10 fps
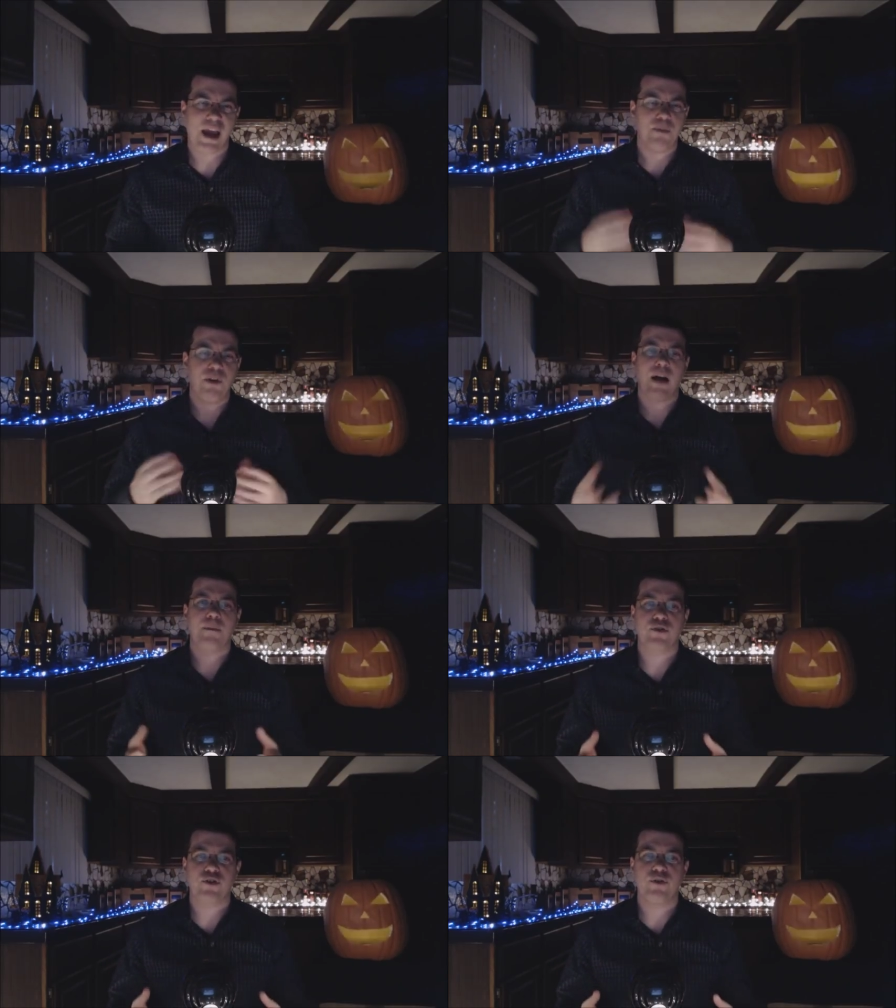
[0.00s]
ample
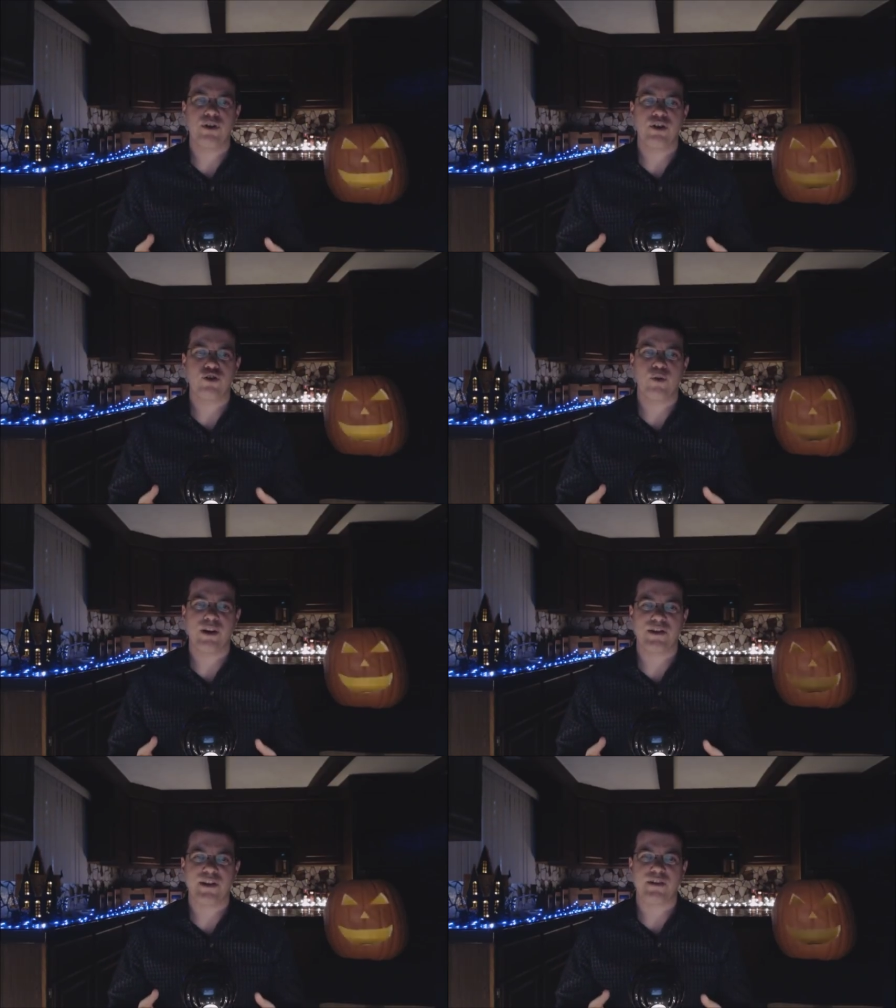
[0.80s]
opportunity to
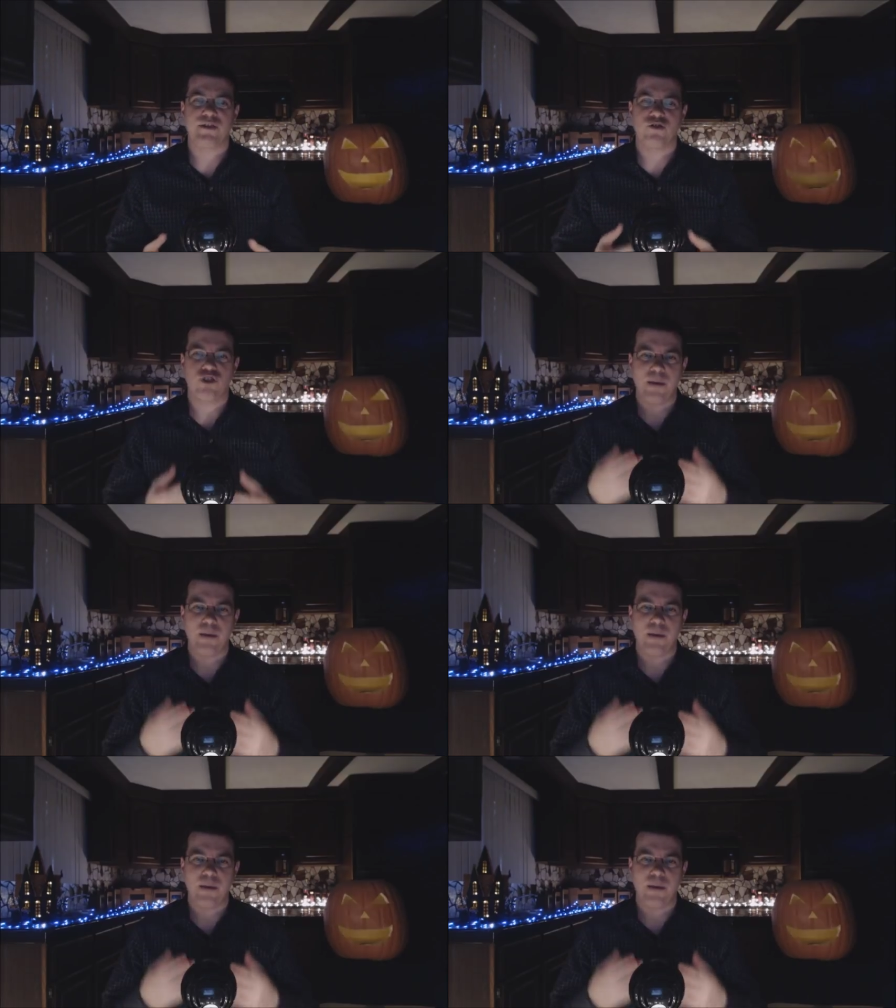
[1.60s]
assess the